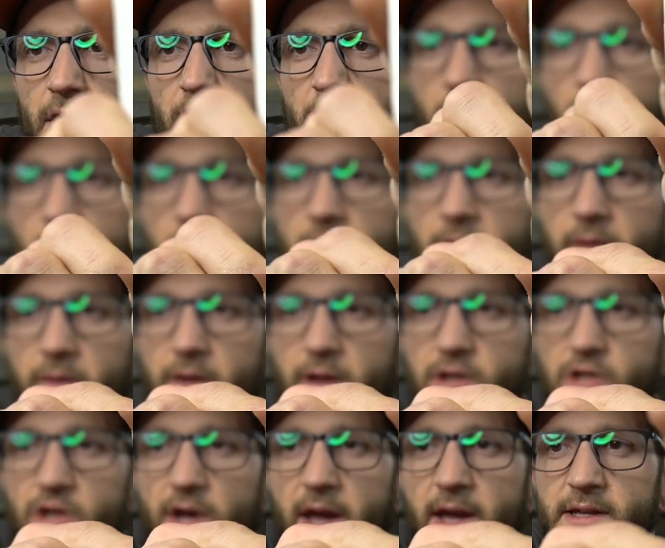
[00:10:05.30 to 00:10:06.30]
on the
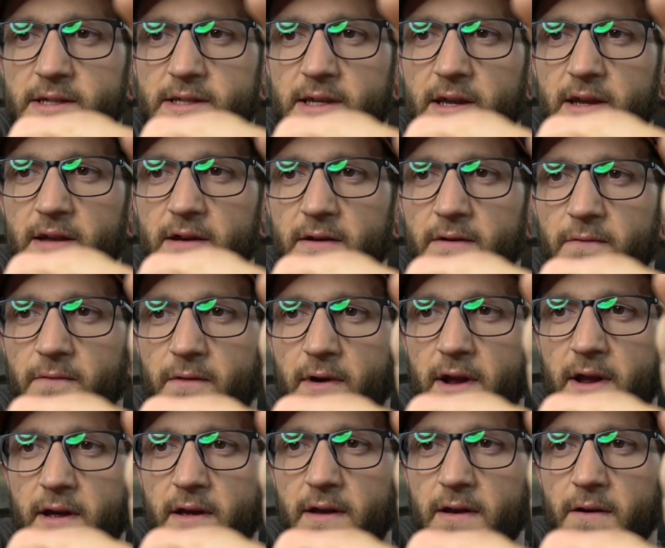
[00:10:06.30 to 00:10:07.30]
chassis
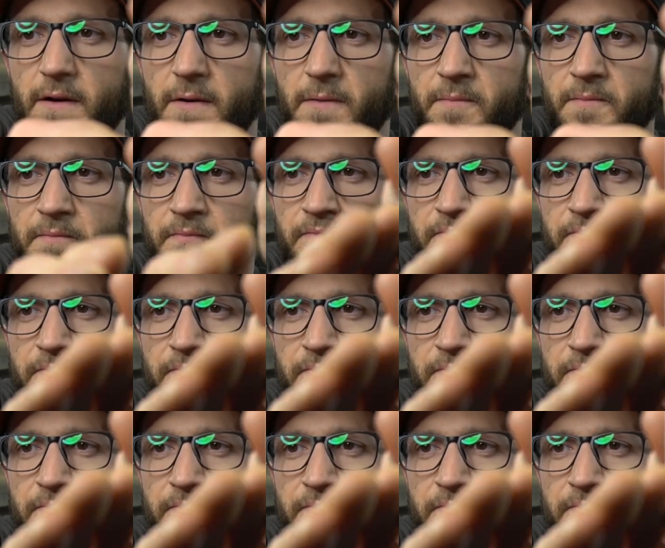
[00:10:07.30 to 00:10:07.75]
right here.